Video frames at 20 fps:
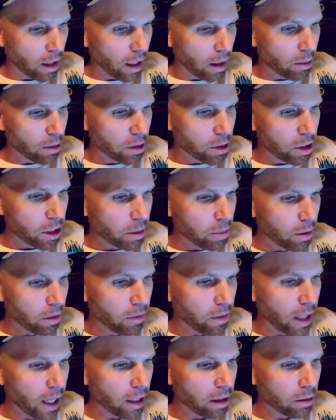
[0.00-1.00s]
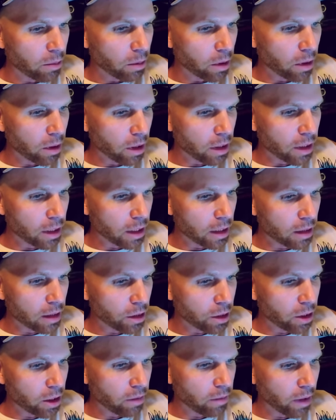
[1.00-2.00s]
I was just provided with
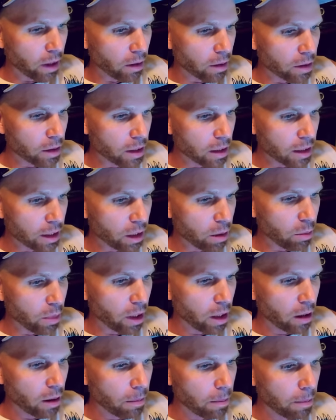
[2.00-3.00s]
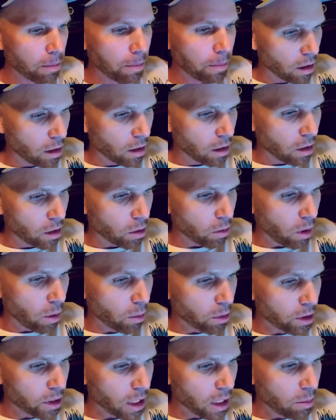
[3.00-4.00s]
Assistant Chief Ellison's email, so I
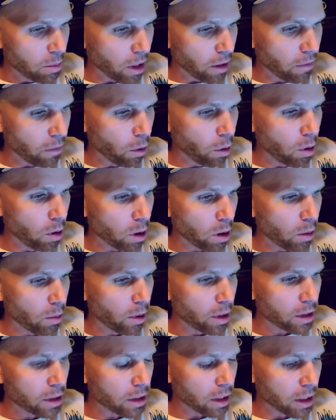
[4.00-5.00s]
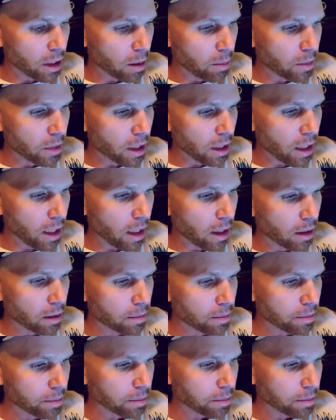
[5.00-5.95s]
will send my FOIA request to him today.